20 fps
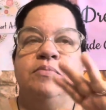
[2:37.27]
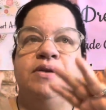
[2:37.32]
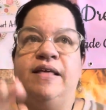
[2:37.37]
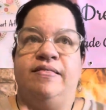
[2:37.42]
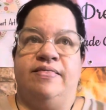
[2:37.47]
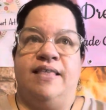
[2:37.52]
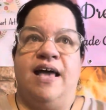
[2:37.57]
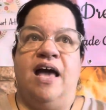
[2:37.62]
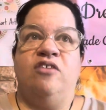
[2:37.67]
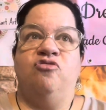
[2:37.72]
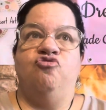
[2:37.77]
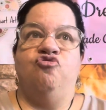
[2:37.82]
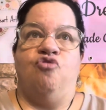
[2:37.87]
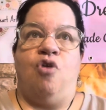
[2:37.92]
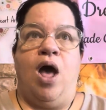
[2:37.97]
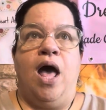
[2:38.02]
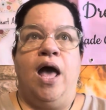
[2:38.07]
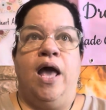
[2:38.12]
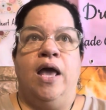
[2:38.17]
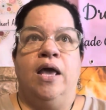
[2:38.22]
let that
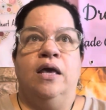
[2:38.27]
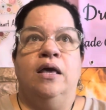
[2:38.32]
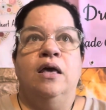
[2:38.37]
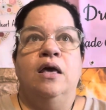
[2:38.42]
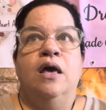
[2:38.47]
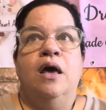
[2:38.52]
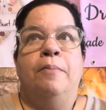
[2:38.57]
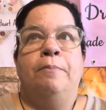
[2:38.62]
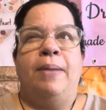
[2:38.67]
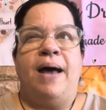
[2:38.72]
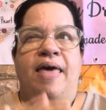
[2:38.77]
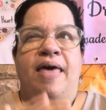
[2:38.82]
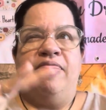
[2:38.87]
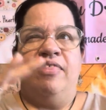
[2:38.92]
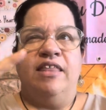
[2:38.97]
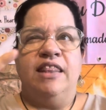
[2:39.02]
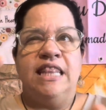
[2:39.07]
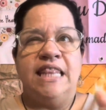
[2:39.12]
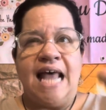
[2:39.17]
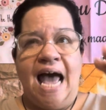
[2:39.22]
dry by
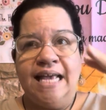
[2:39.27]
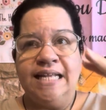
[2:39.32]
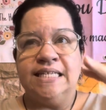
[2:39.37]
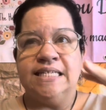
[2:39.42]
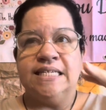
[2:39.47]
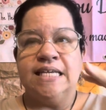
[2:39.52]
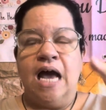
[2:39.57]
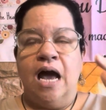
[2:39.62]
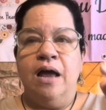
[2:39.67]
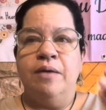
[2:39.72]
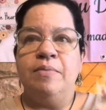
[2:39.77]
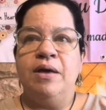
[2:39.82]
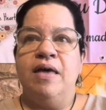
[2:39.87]
the nighttime,